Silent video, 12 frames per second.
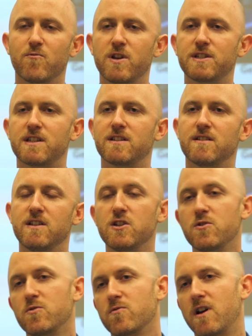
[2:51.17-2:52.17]
Recent
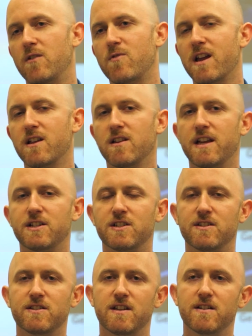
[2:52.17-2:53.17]
new
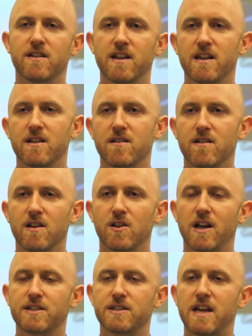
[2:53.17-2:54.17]
regulations in
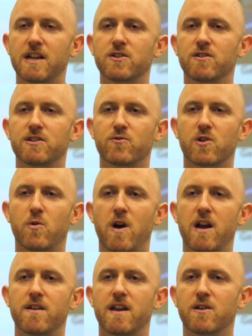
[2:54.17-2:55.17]
Los Angeles
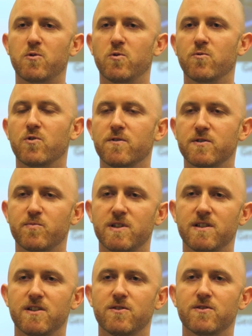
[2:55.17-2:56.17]
require that cool roofs be
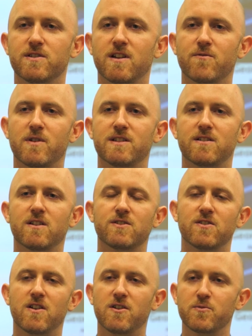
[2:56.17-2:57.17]
used on
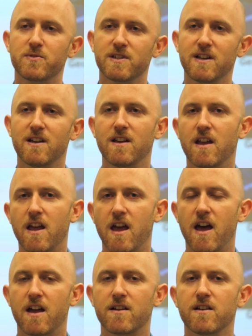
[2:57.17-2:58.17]
residential homes,
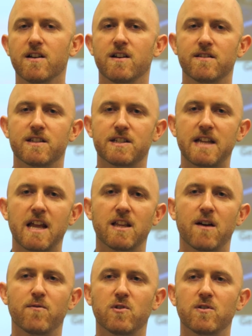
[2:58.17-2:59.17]
and the
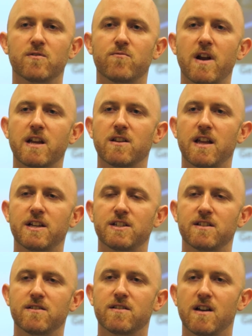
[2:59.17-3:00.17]
state-level
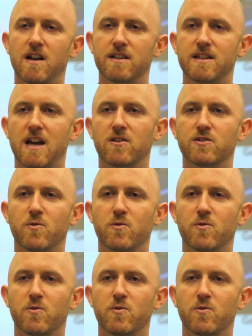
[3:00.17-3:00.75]
regulation, Title